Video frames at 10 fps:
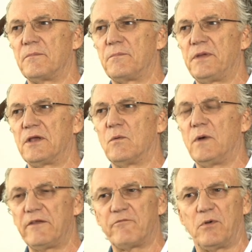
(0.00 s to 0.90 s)
pick
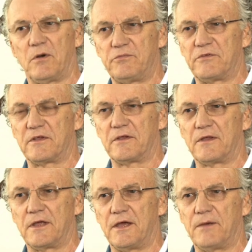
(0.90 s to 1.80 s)
one of Bob's
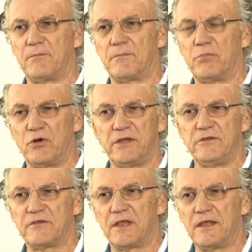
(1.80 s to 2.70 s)

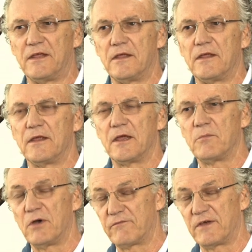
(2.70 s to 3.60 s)
pointers, and
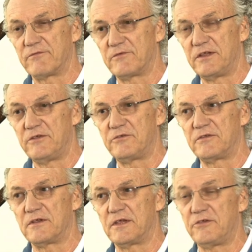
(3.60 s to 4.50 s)
my favourite is
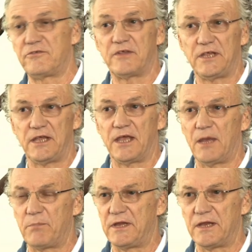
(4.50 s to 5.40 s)
seeing
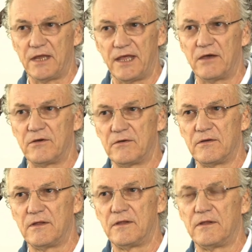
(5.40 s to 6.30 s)
happening now,
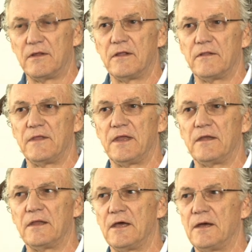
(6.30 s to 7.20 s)

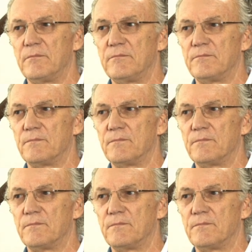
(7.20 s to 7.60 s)
then